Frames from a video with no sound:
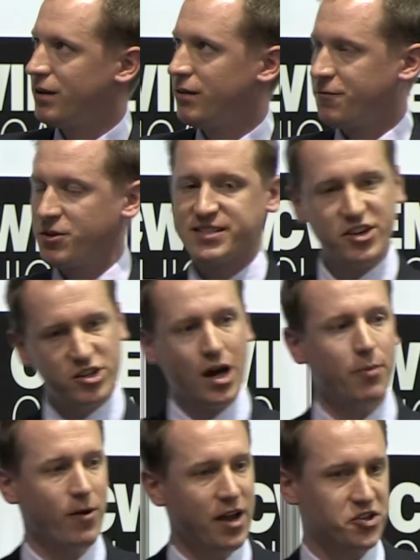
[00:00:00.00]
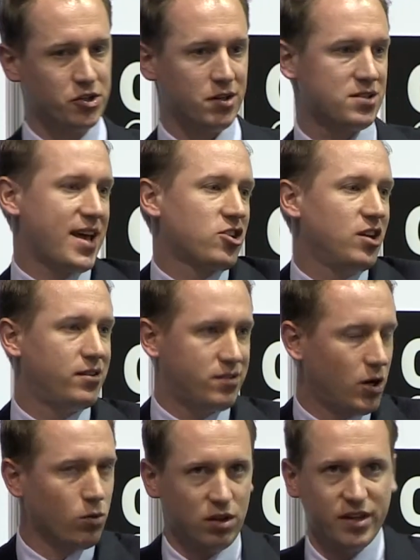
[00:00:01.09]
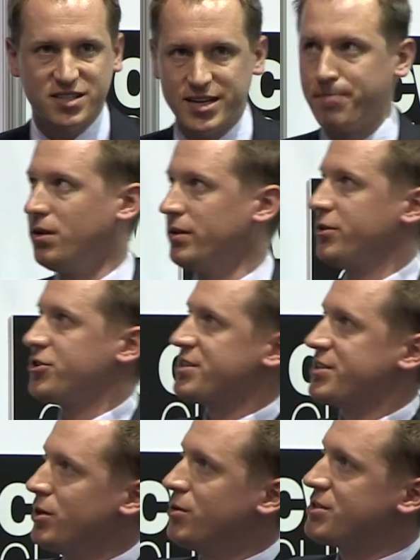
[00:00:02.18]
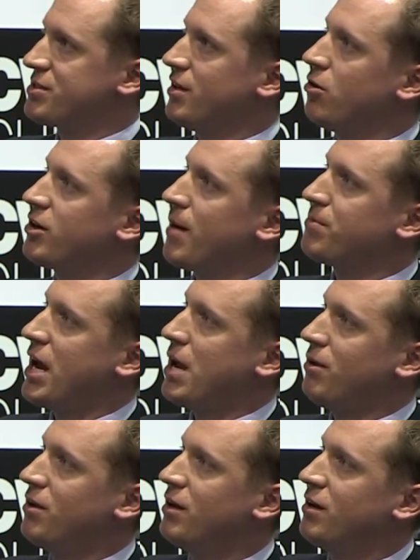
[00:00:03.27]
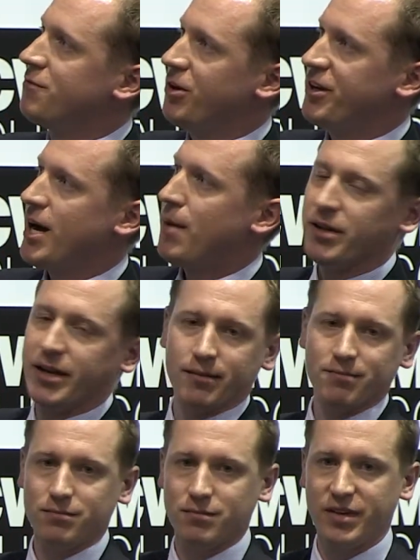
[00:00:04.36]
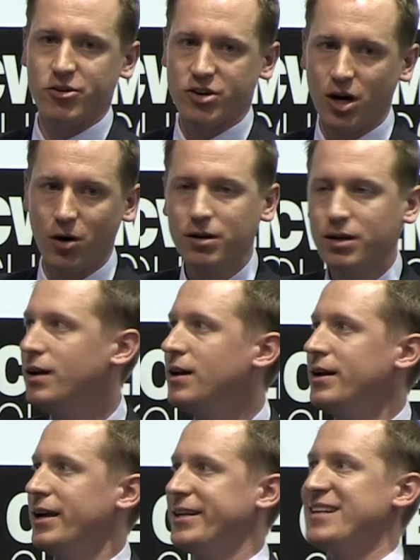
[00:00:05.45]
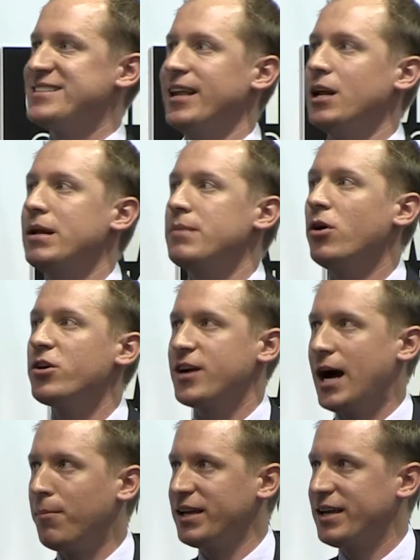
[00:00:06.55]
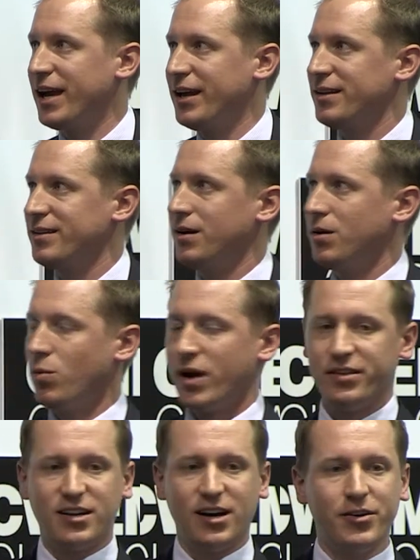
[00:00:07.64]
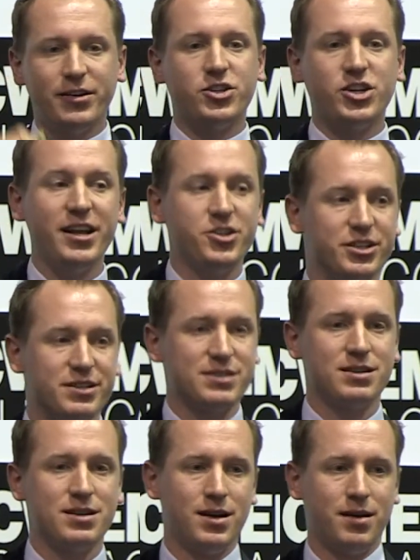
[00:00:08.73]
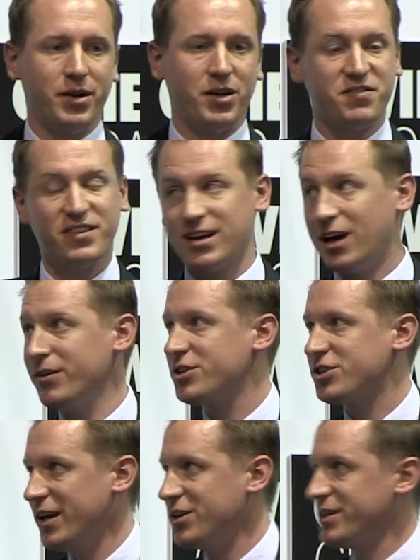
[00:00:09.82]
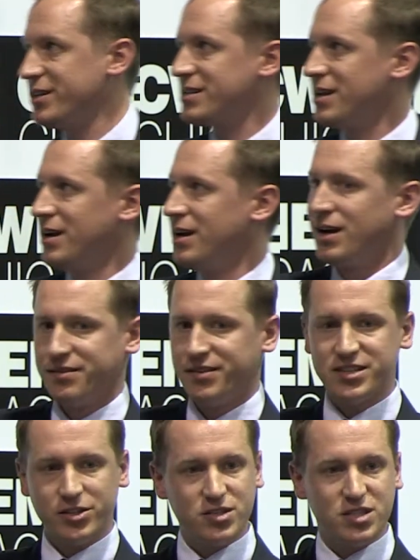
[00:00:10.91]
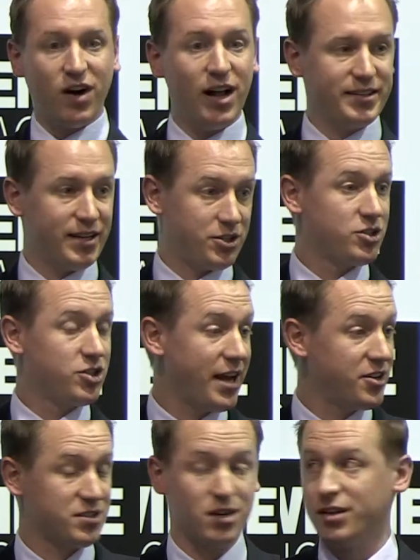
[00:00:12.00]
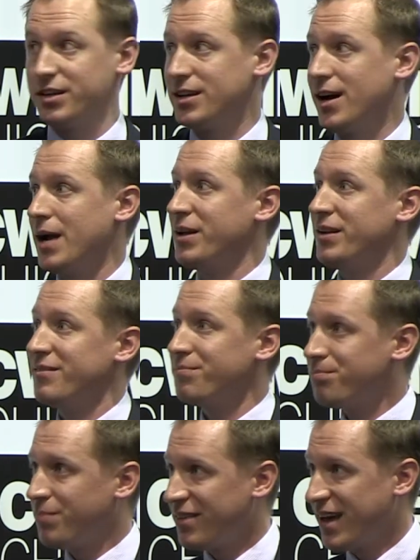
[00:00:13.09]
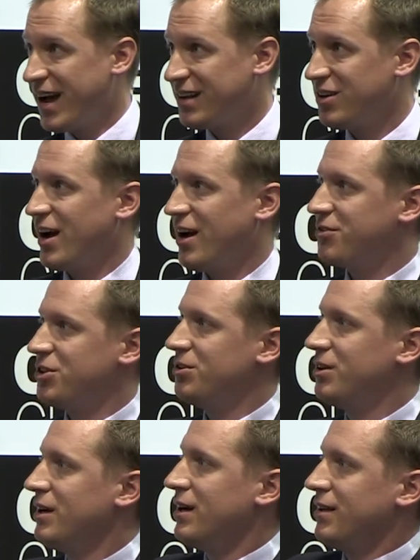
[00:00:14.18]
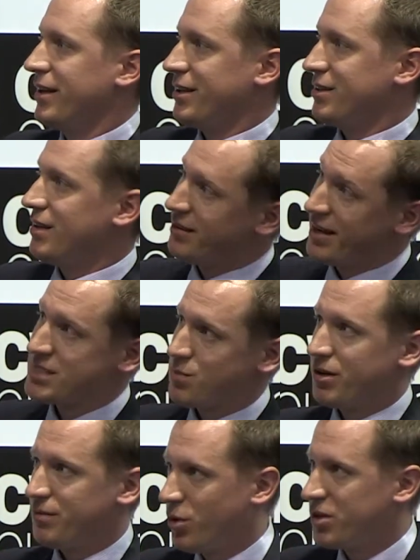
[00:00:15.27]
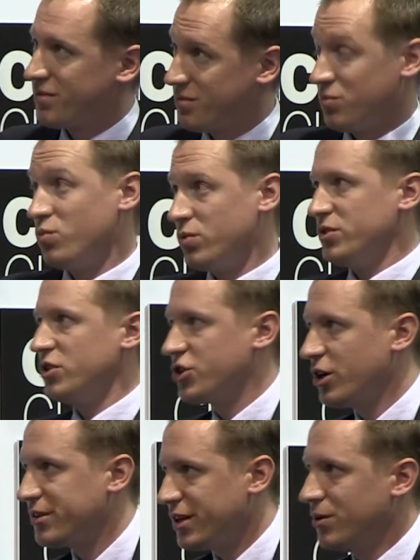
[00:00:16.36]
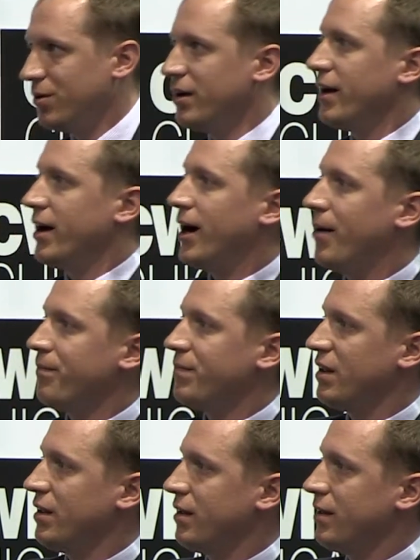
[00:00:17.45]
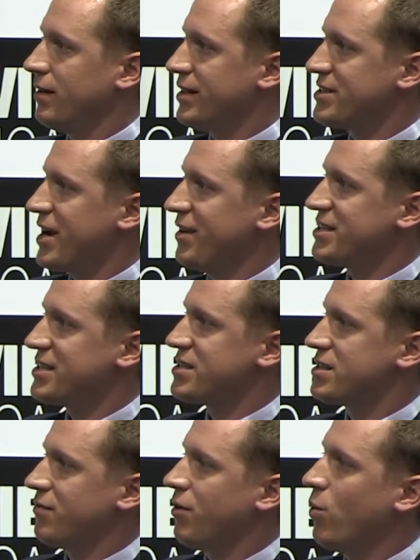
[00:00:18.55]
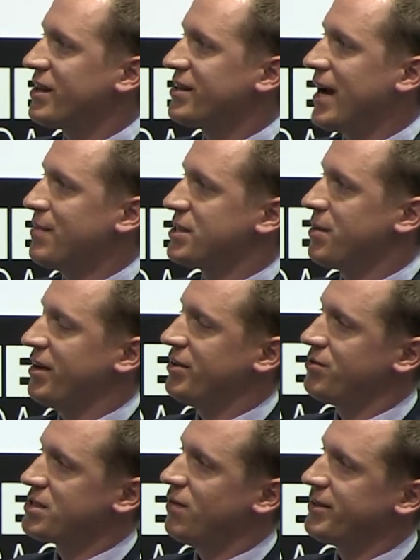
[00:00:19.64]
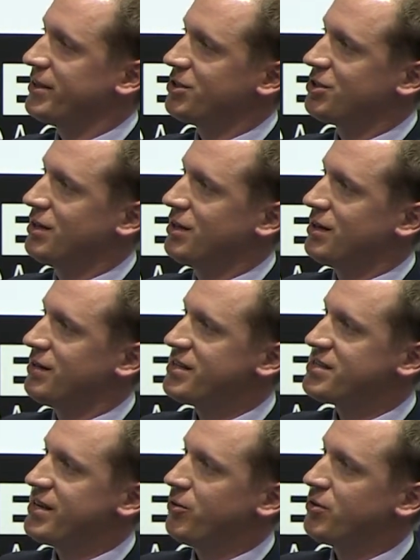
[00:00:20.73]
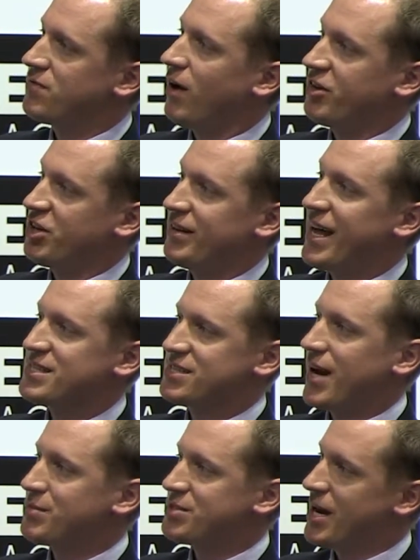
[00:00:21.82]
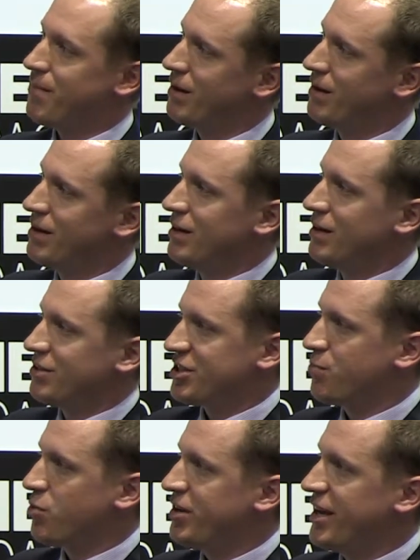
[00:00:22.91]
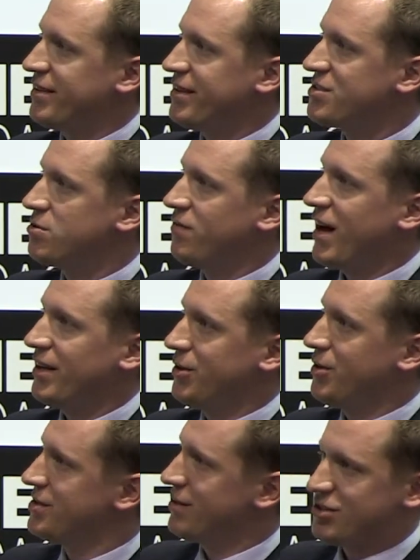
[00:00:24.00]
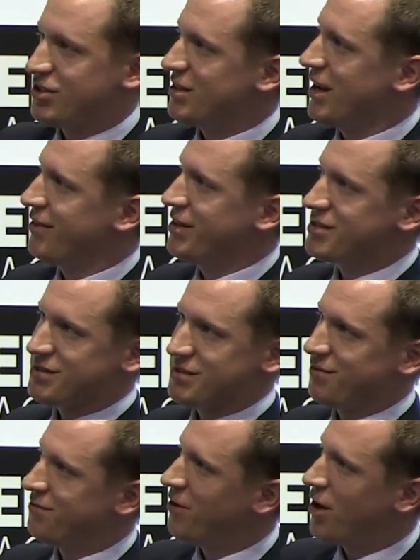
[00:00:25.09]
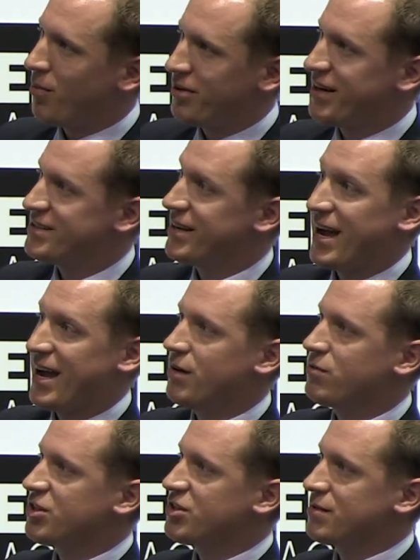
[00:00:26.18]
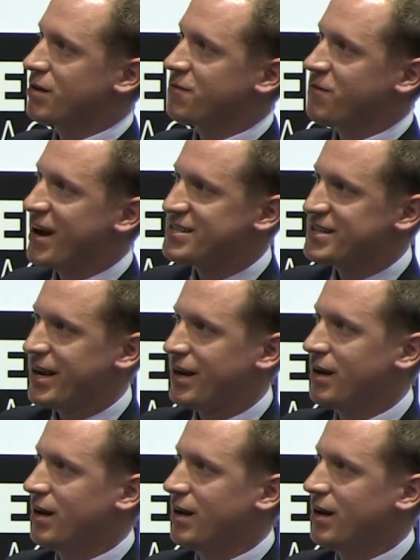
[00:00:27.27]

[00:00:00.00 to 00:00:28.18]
For stationary operation, it's actually totally simple. You just use the lookup table for decoupling. There you go. It gets a little bit more complicated when the current changes. Because if the current changes, this induced voltage changes all the time. And by that, you have to, like, that's what you should do. Let's say this is for one time step the induced voltage. This is the induced voltage at the next time step. Just predict these 2 values. It's just like this formula. It's again just a rephrasing